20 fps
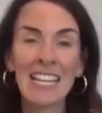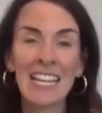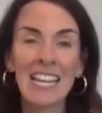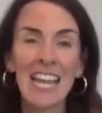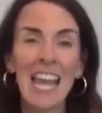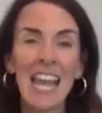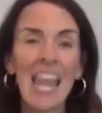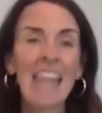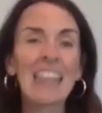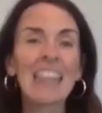
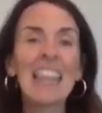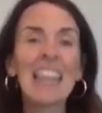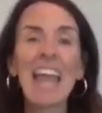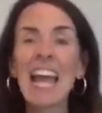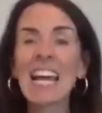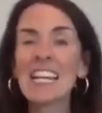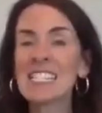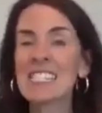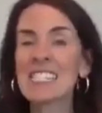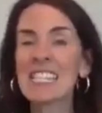And
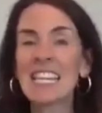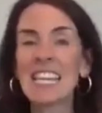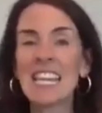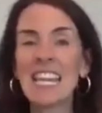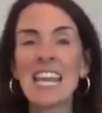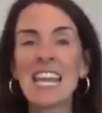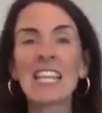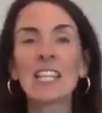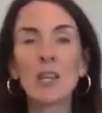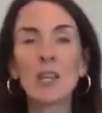lastly,
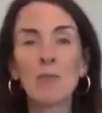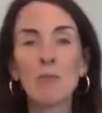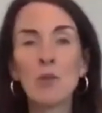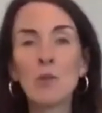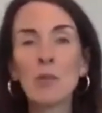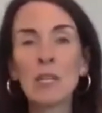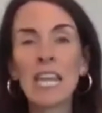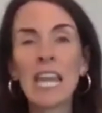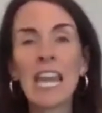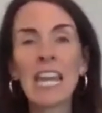in
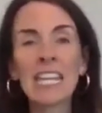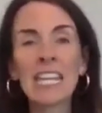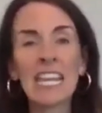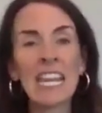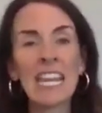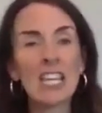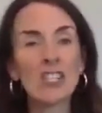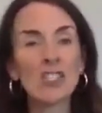communicating